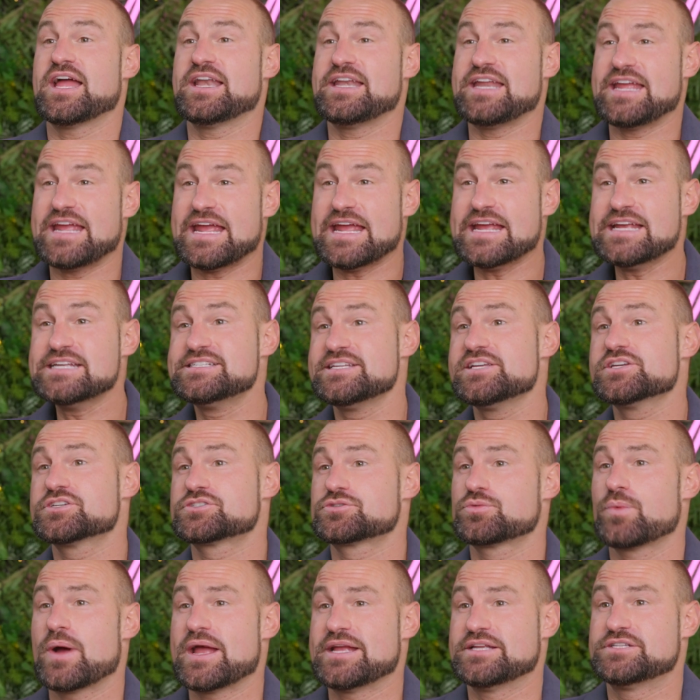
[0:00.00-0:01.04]
and
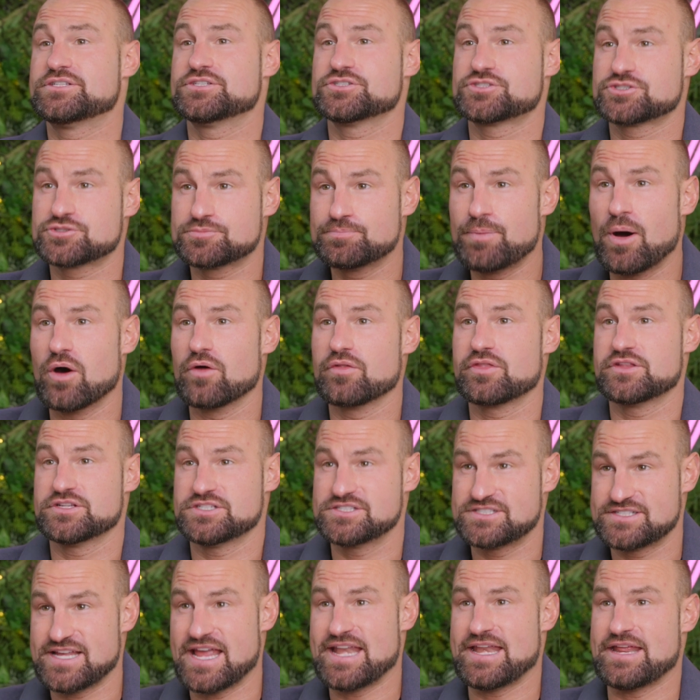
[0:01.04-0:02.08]
easiest way to spot the
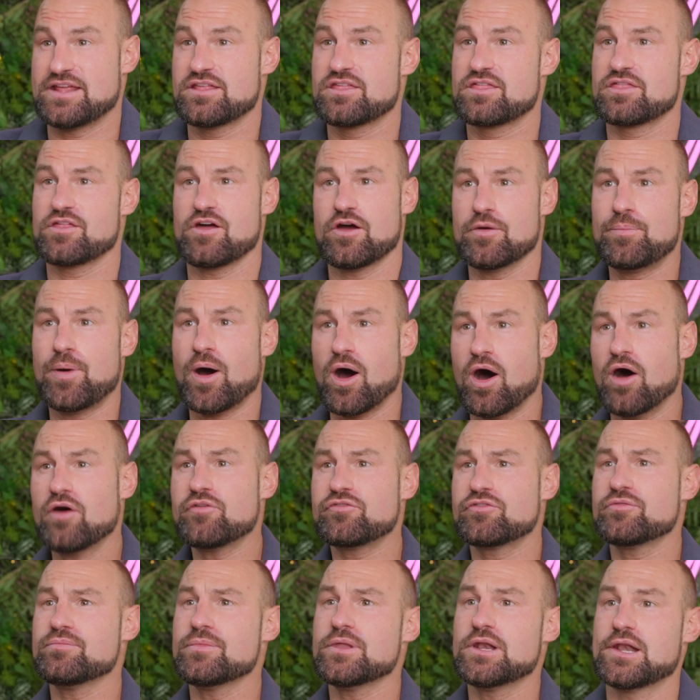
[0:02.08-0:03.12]
Zenith,
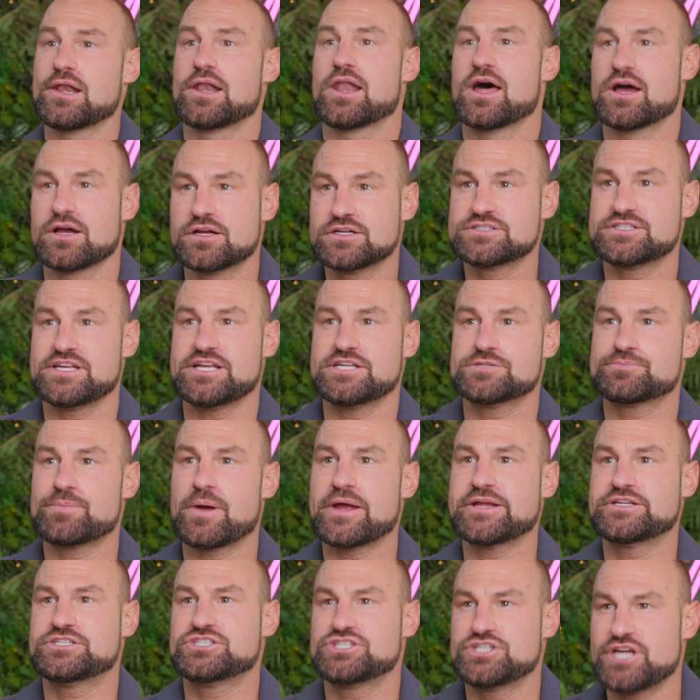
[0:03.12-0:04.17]
apart from the lugs, is
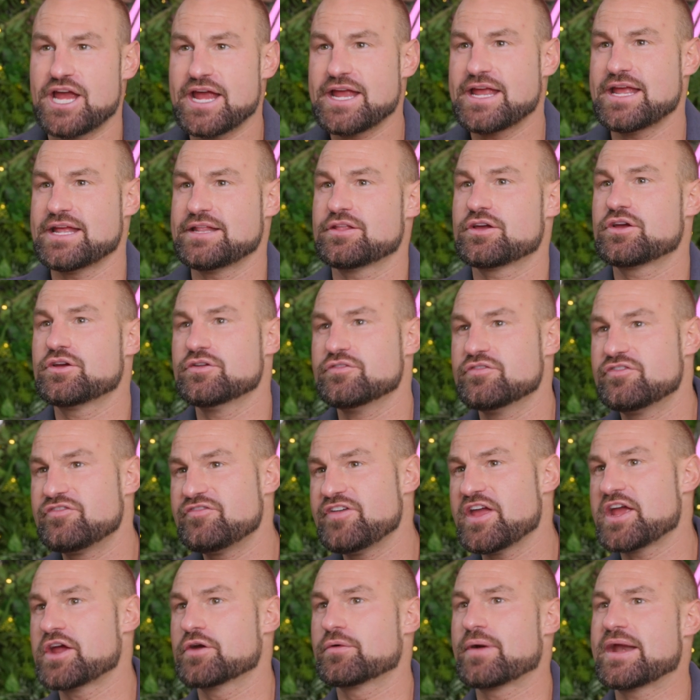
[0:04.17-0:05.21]
by checking the
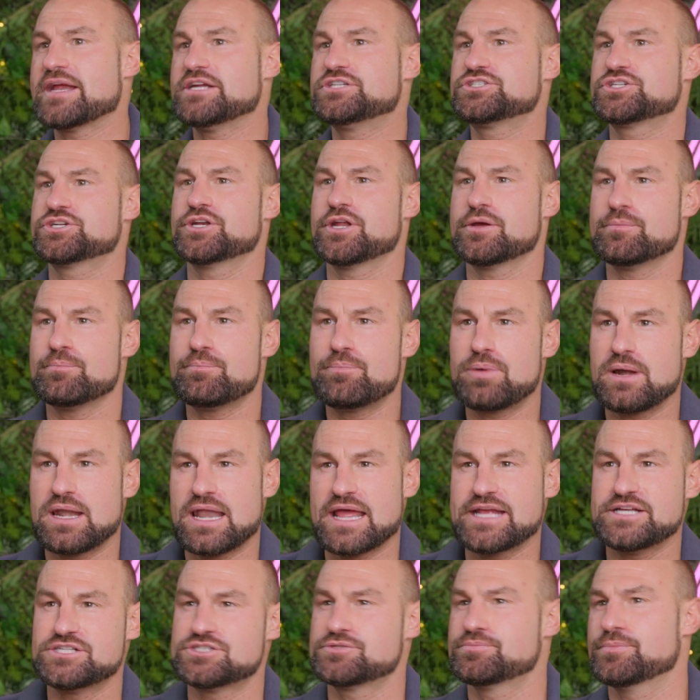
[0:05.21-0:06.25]
configuration and
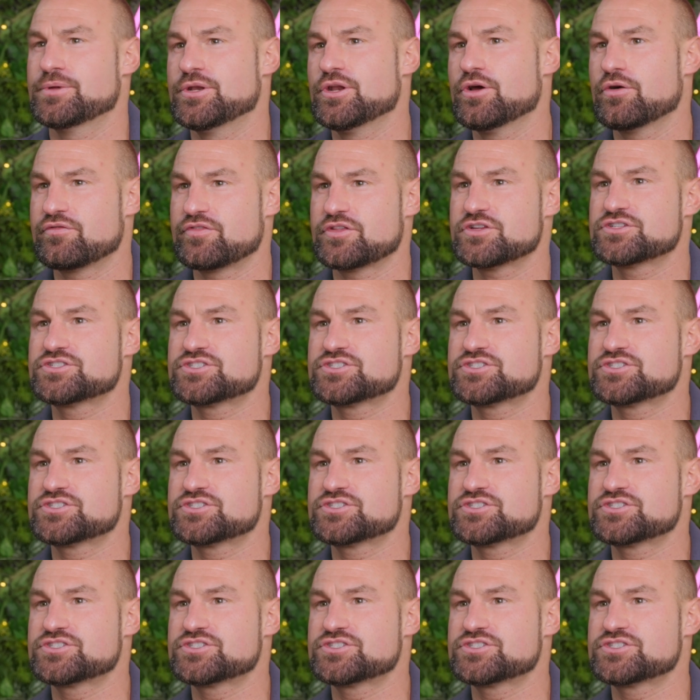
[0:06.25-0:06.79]
placement of the